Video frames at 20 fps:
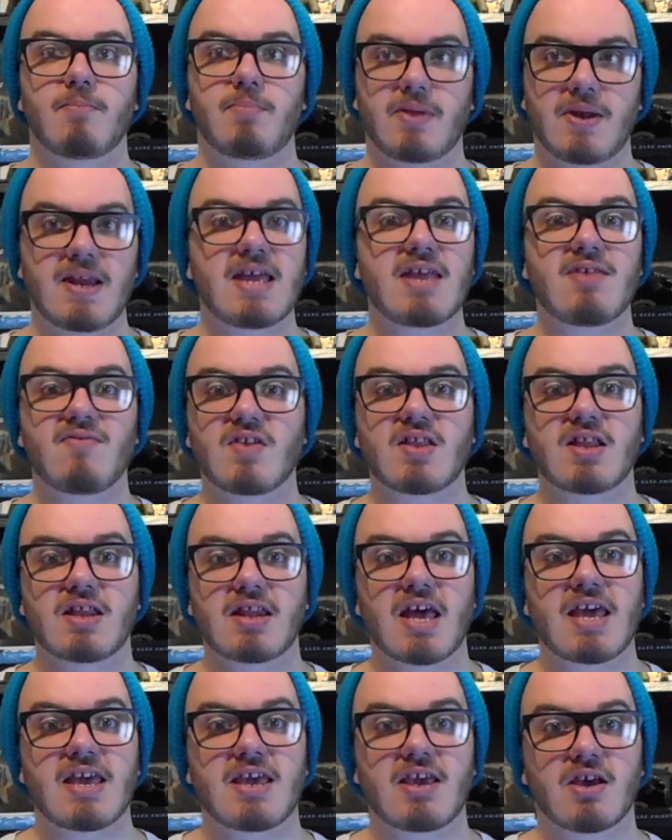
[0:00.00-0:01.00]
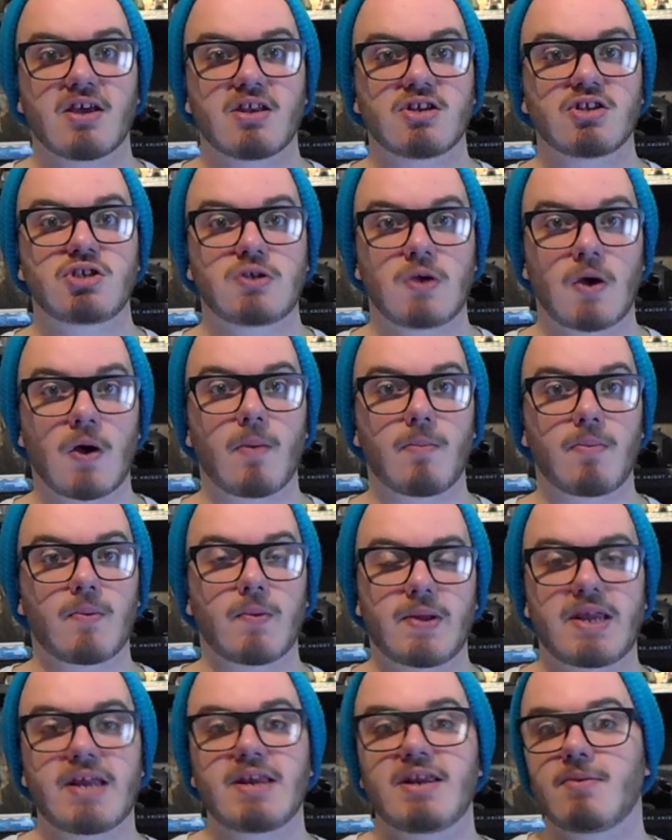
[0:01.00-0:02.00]
believing that they can top
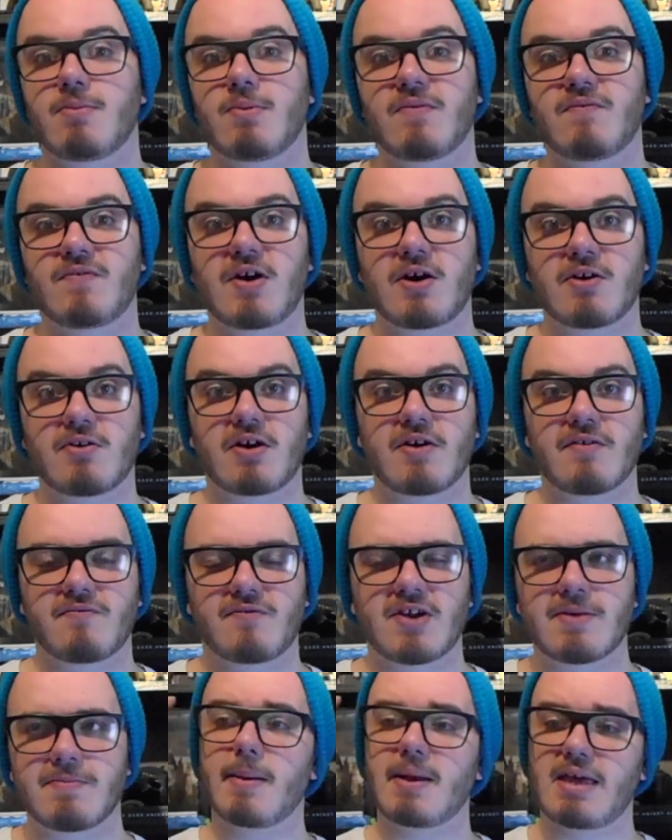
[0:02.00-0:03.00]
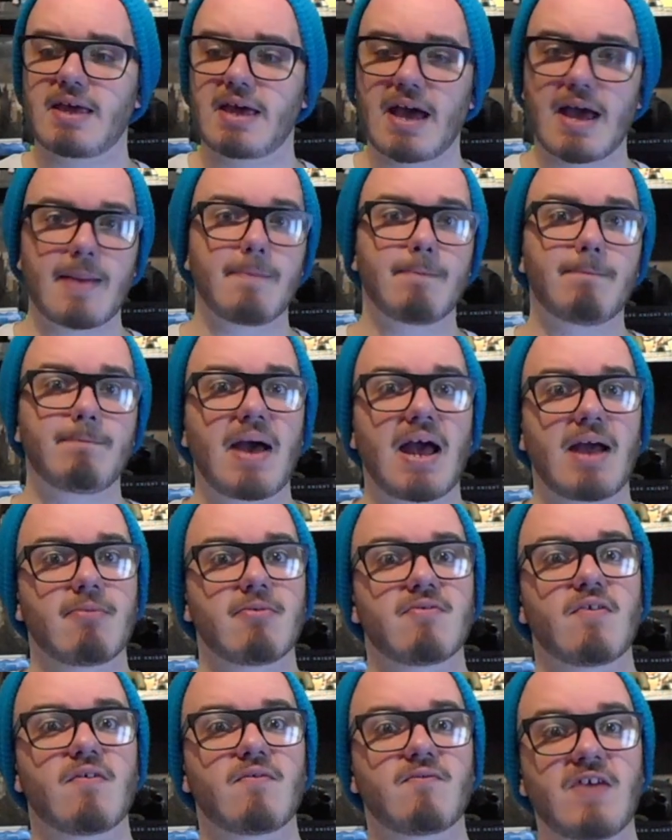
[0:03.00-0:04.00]
what they did with Far Cry three. Came back
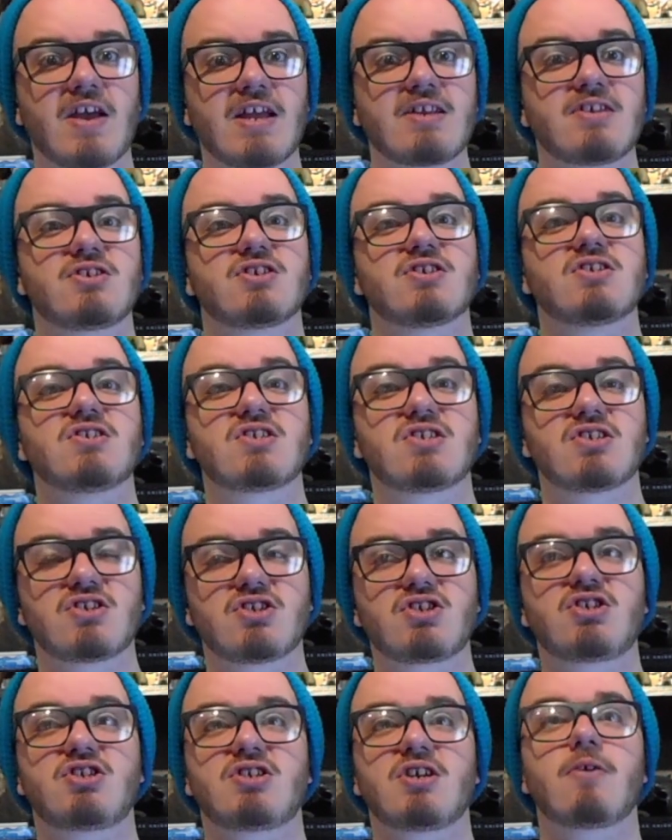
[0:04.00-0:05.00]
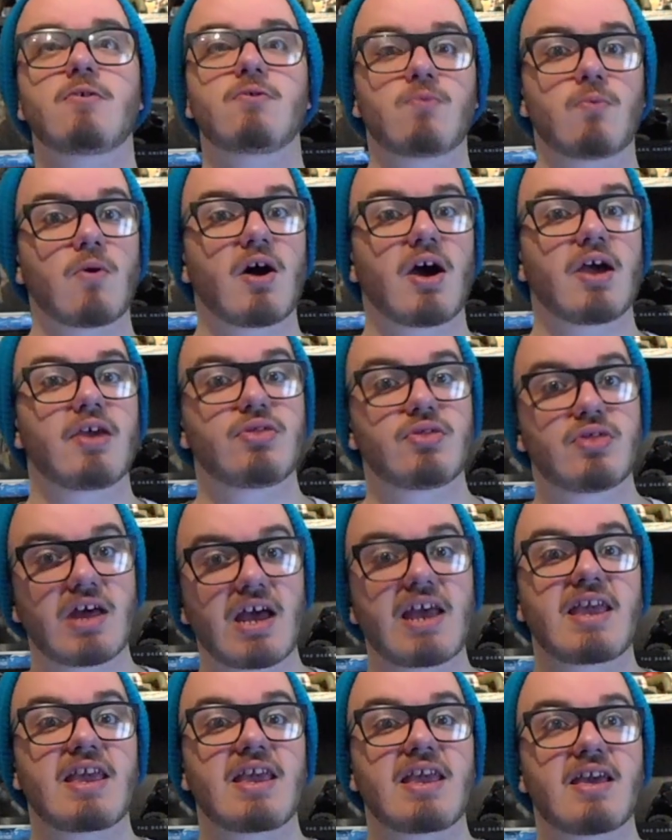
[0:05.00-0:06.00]
with a vengeance and just showed why
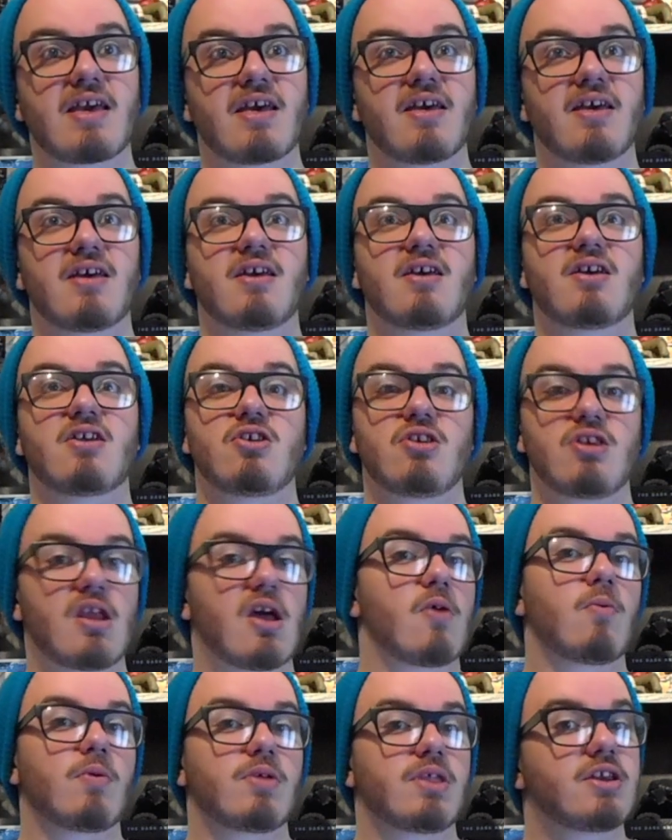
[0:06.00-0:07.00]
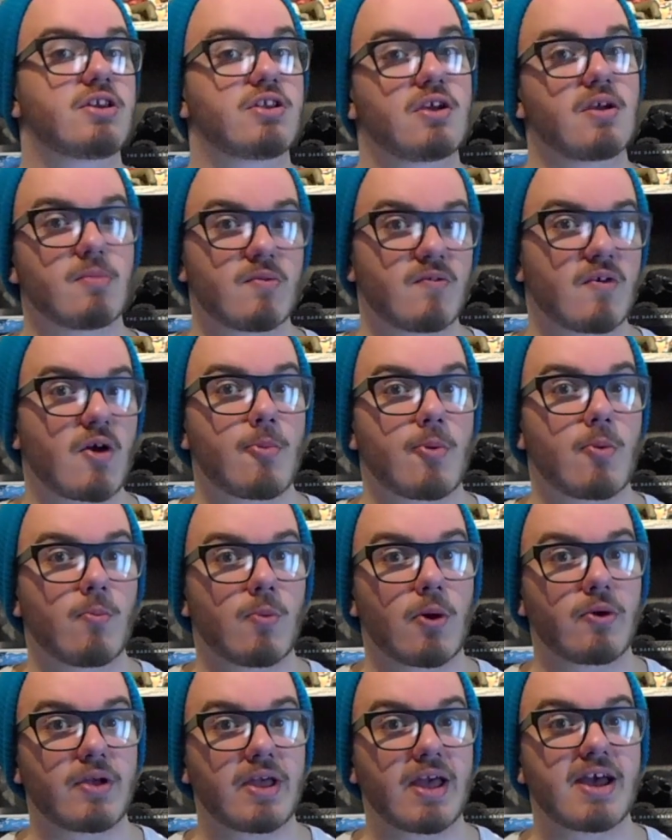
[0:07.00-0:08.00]
they know what they're doing with open
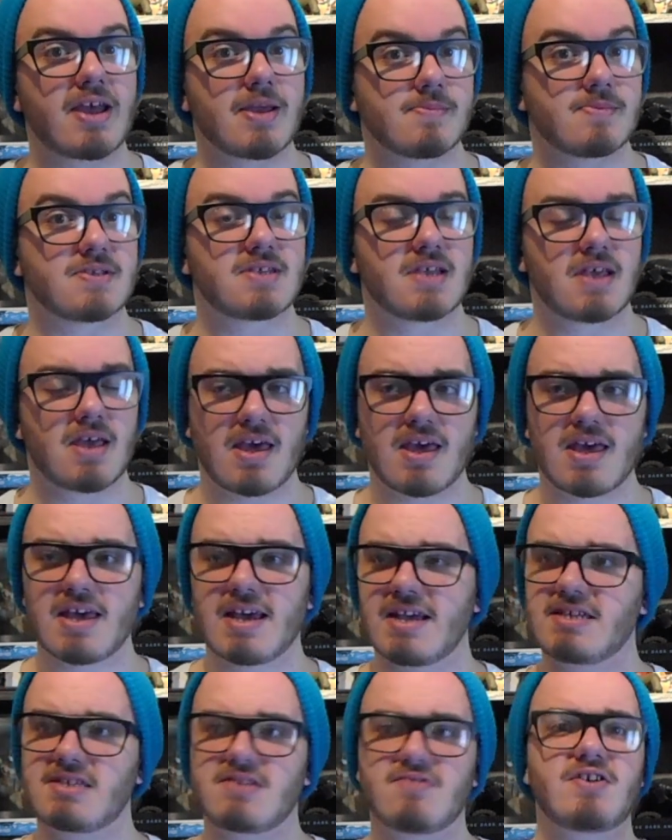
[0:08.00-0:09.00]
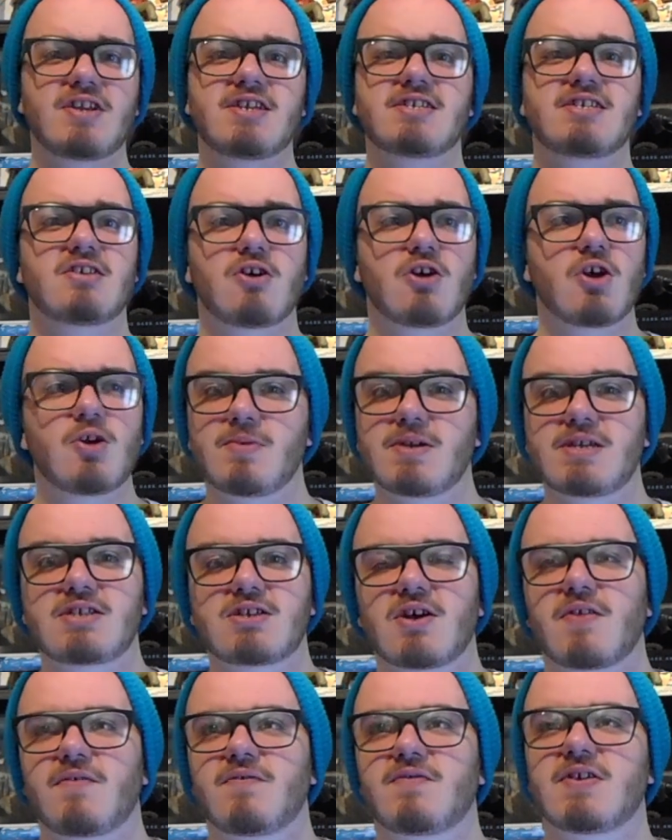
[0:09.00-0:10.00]
world games. It's the reason that
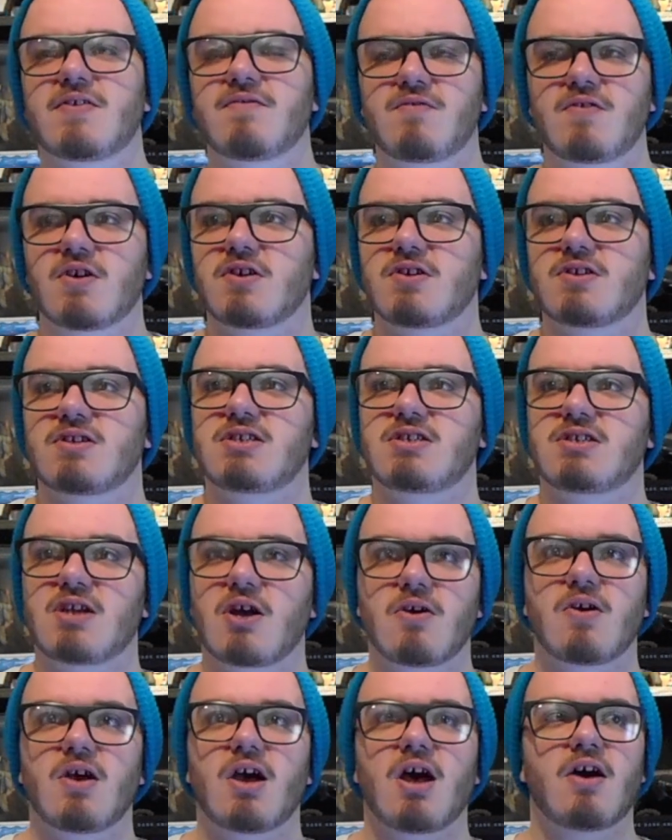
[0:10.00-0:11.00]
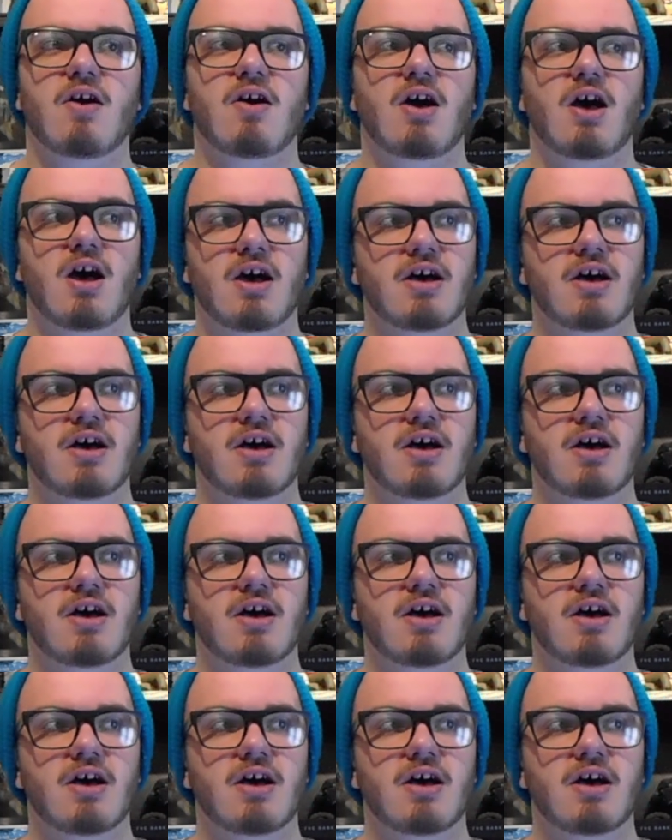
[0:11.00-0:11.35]
Ubisoft have got so uh,